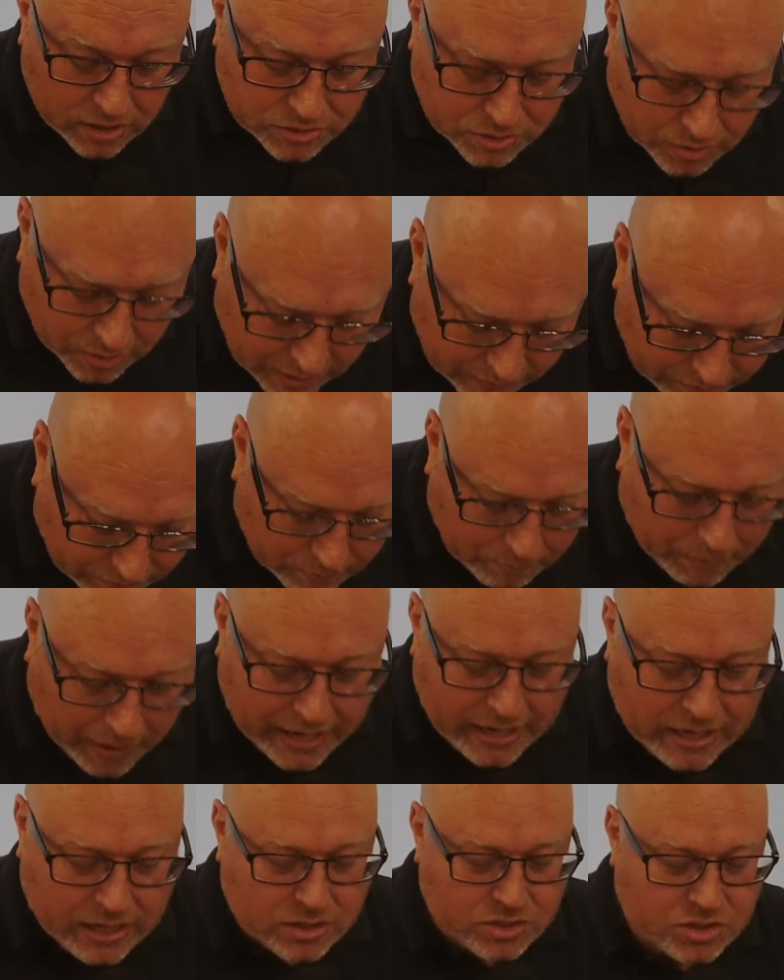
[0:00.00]
Don't even
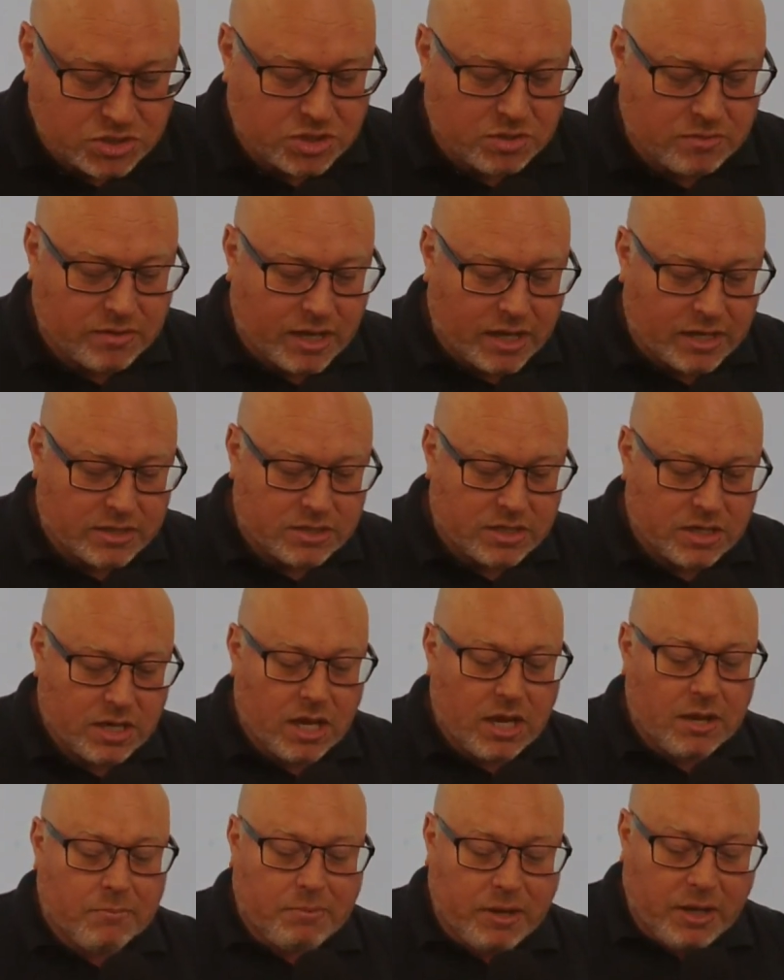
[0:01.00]
pagans do that?
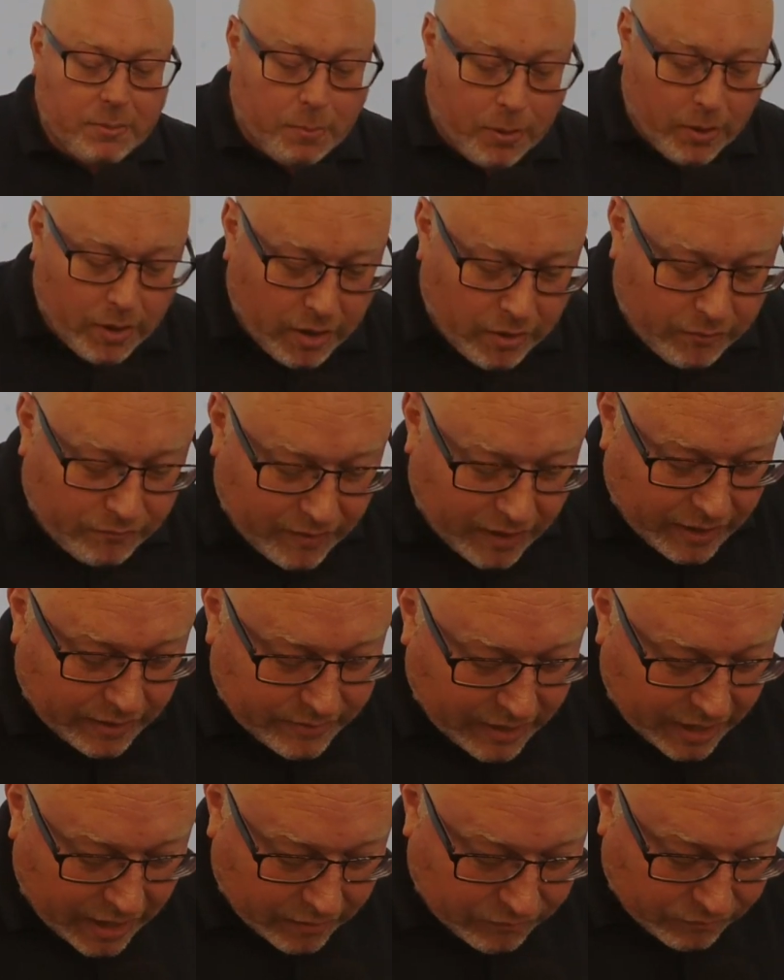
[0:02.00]
Be perfect,
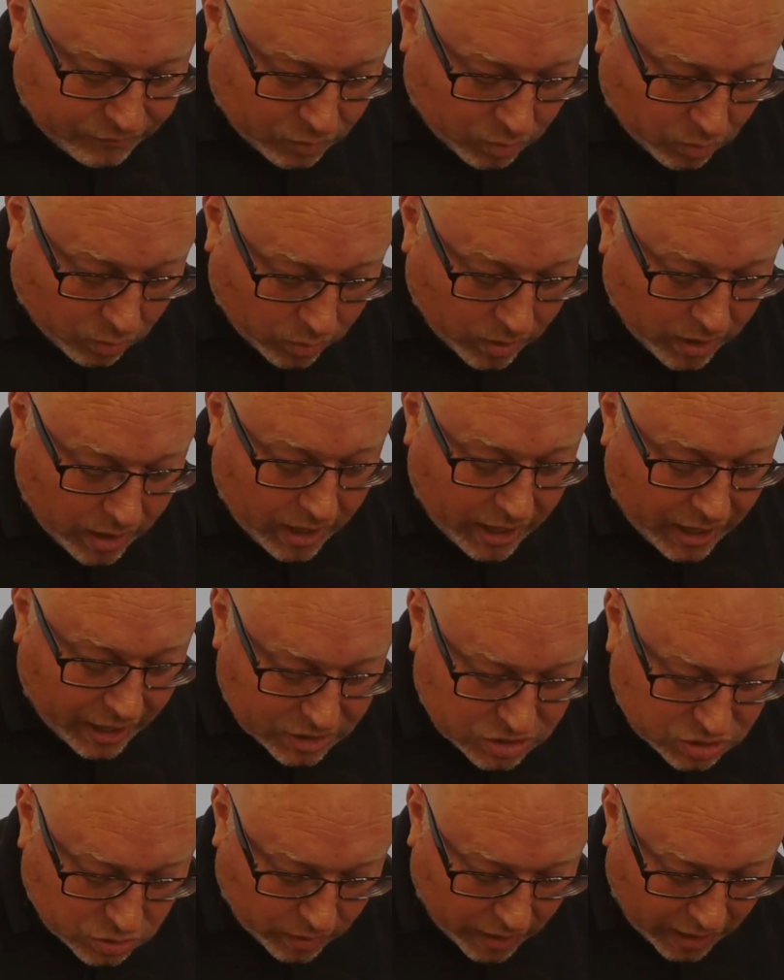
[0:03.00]
therefore,
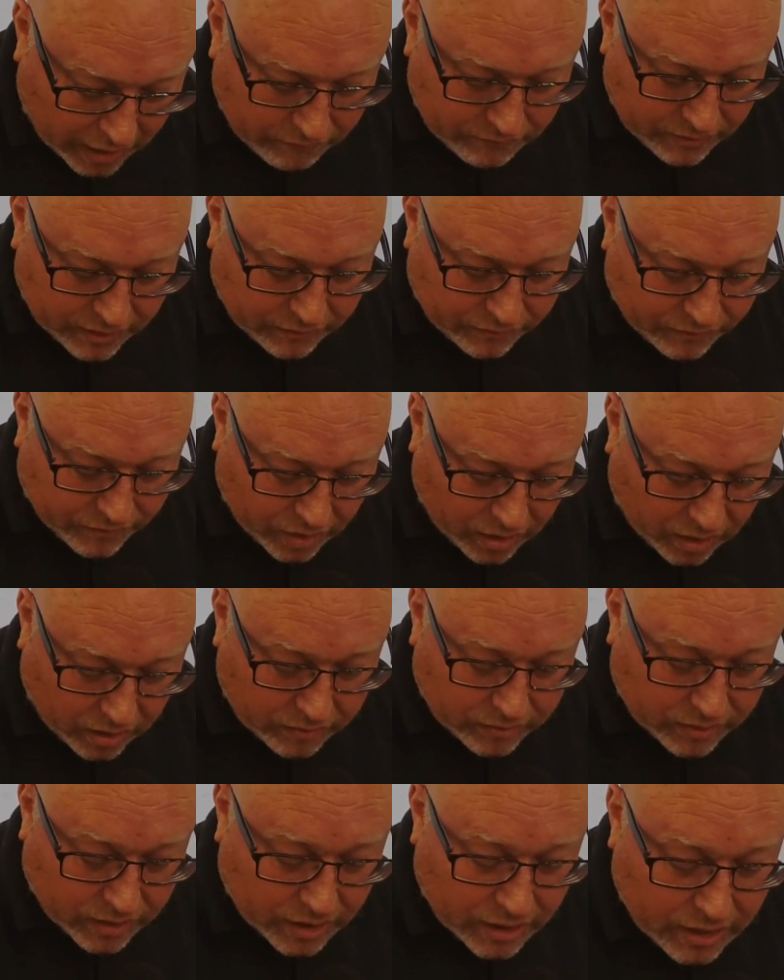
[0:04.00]
as your heavenly
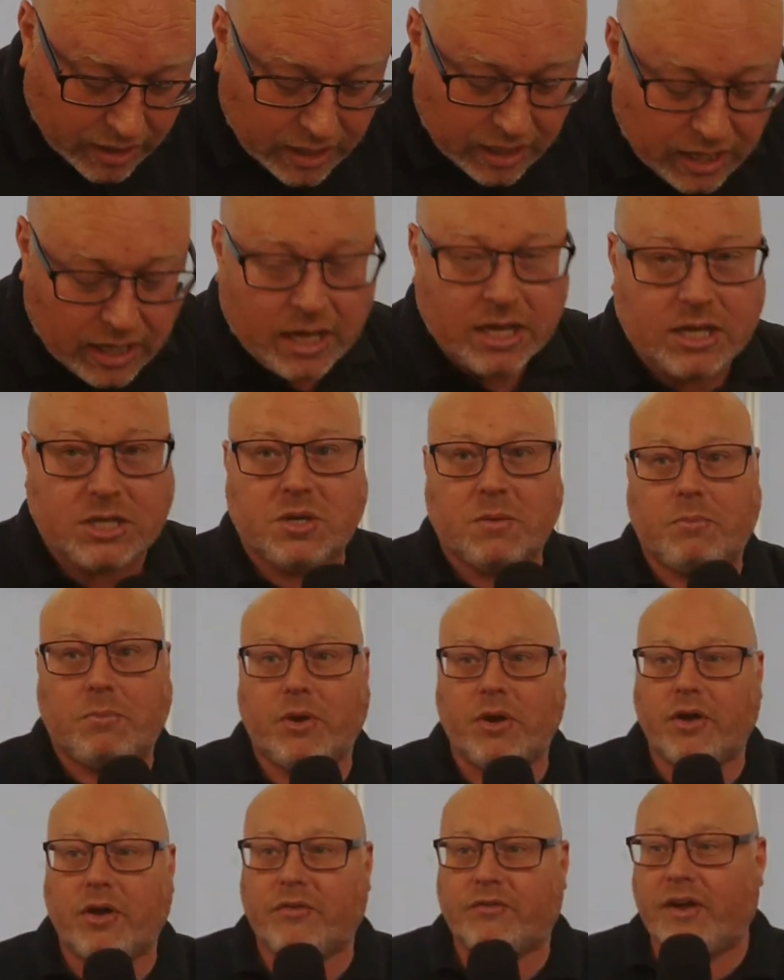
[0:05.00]
Father is
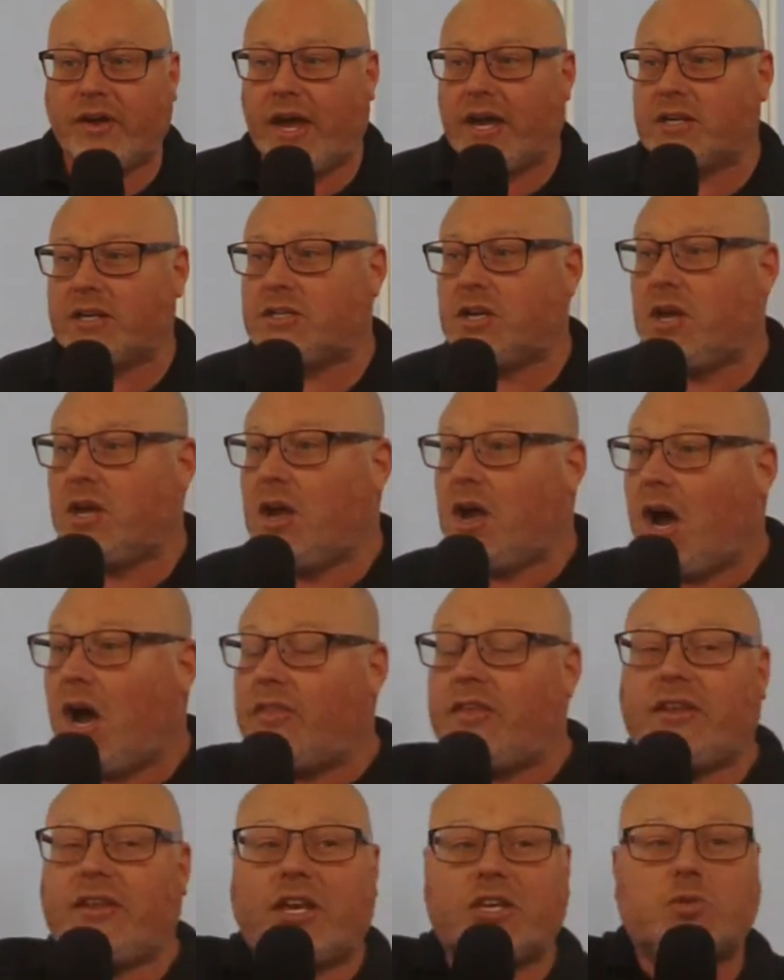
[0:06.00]
perfect. I
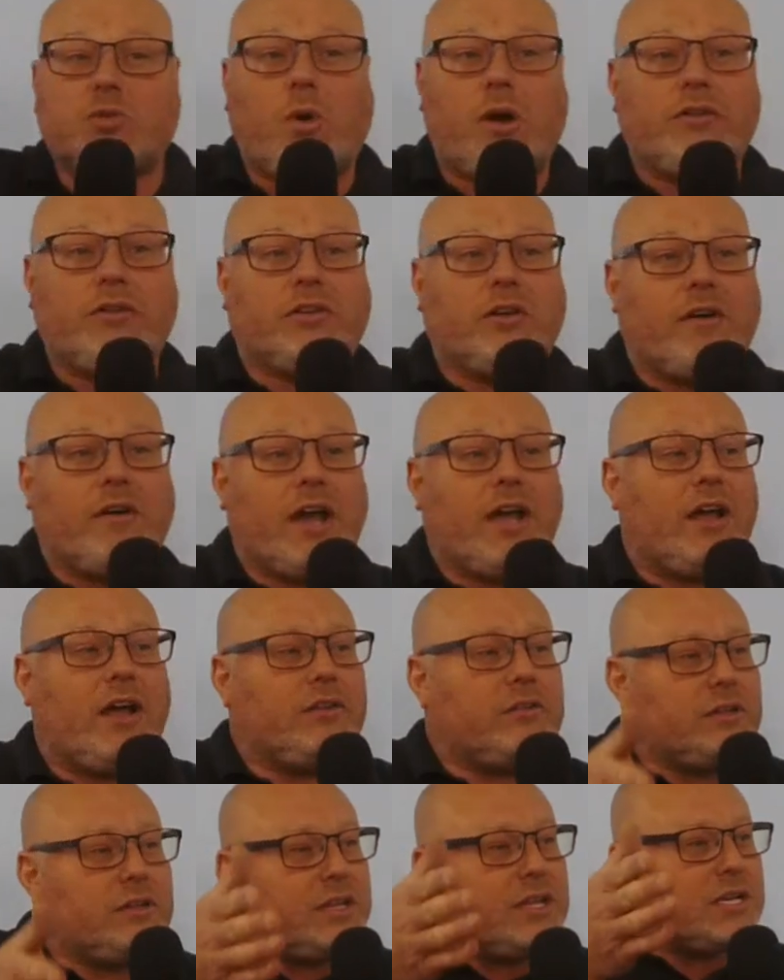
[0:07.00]
think that's quite direct. I
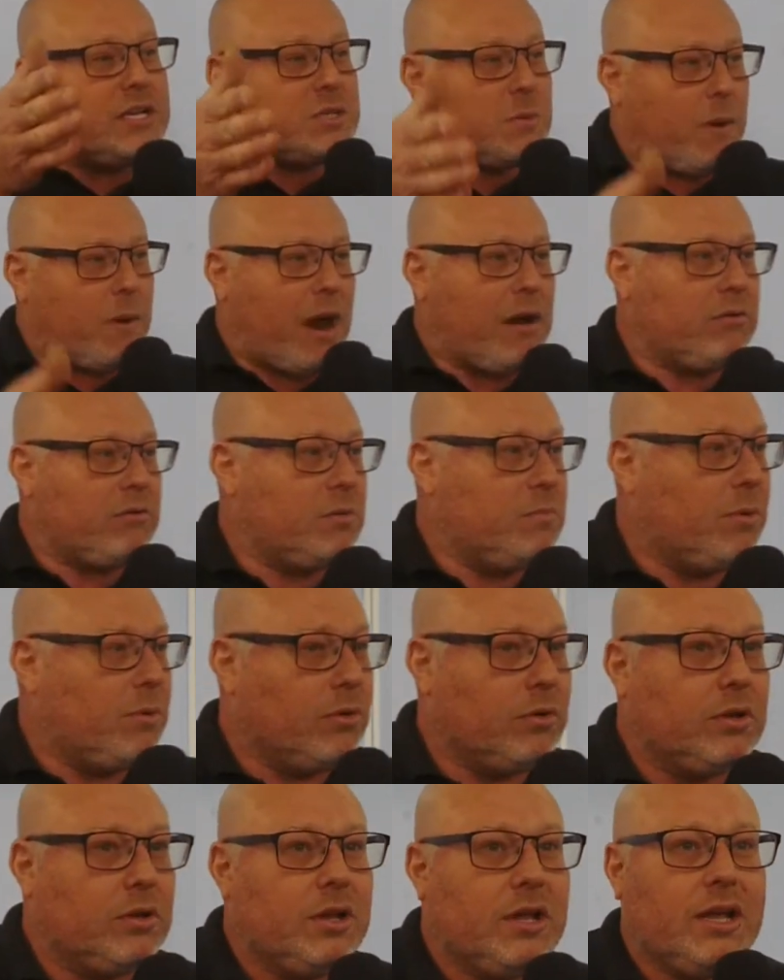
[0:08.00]
don't think there's a
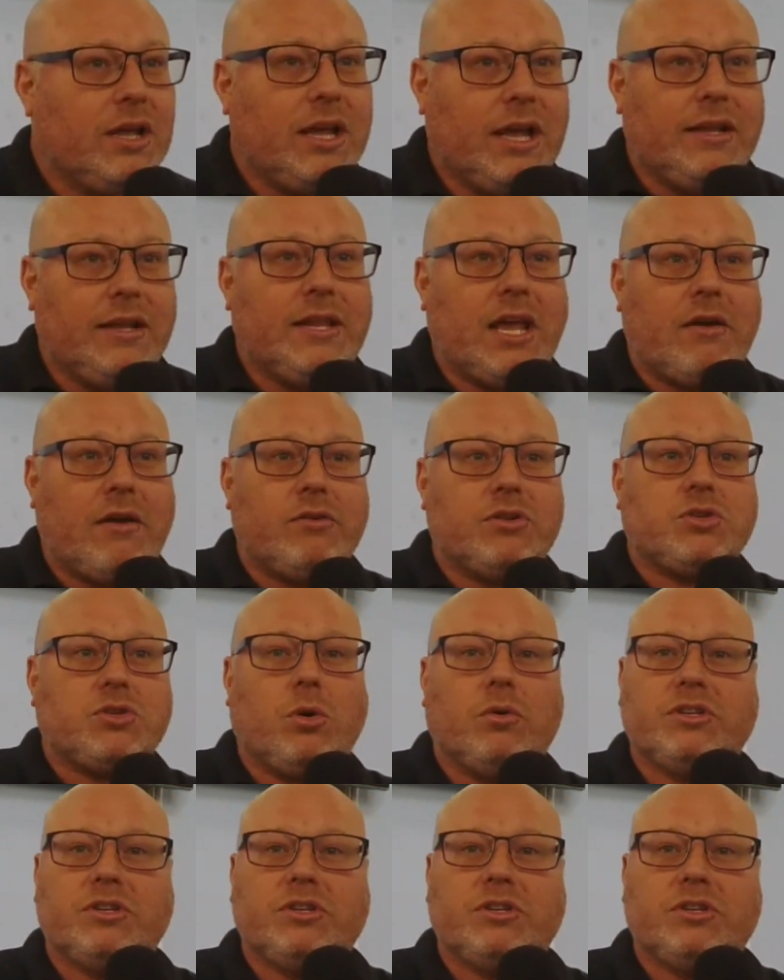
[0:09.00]
parable in there at all.